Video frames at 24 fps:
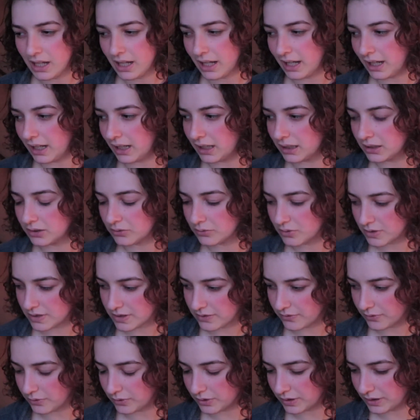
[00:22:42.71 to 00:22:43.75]
and
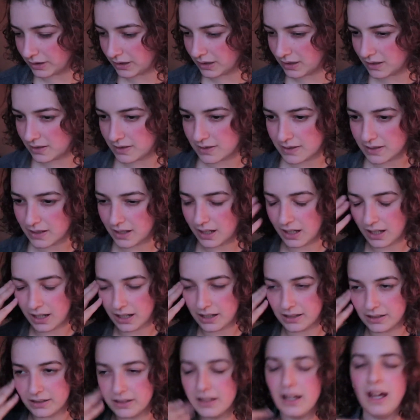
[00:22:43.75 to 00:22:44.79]
Christopher Denise,
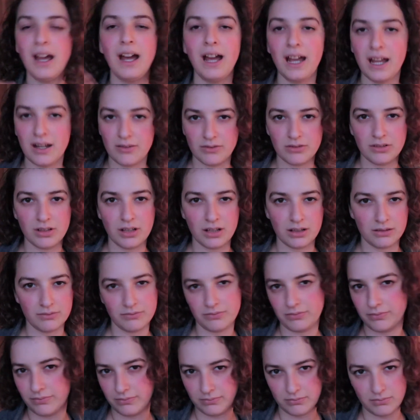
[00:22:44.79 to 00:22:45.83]
and I
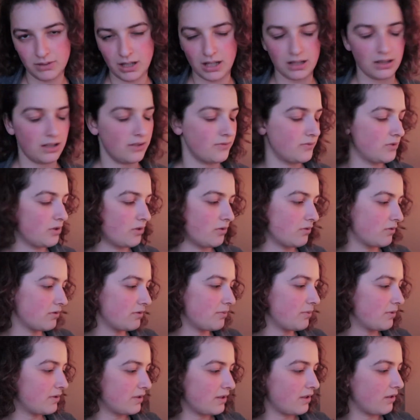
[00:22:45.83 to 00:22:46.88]
love children's
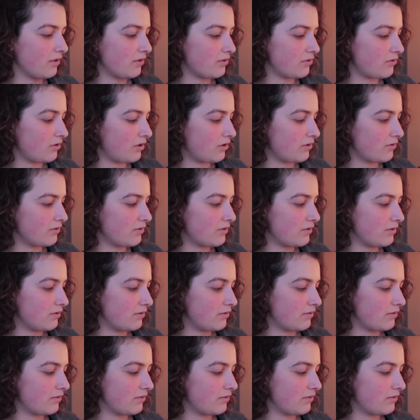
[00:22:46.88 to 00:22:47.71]
books illustrators,